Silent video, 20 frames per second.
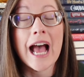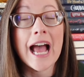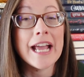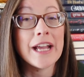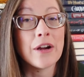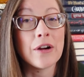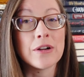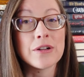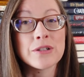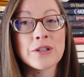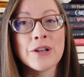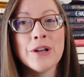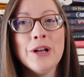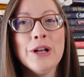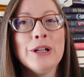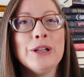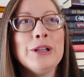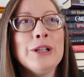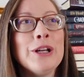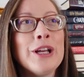hikers
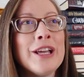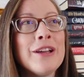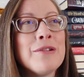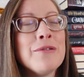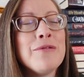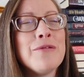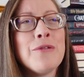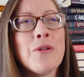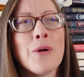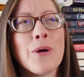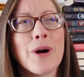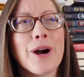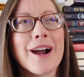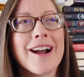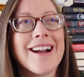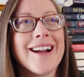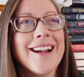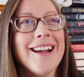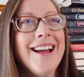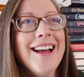looking
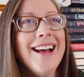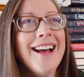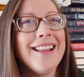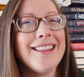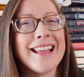for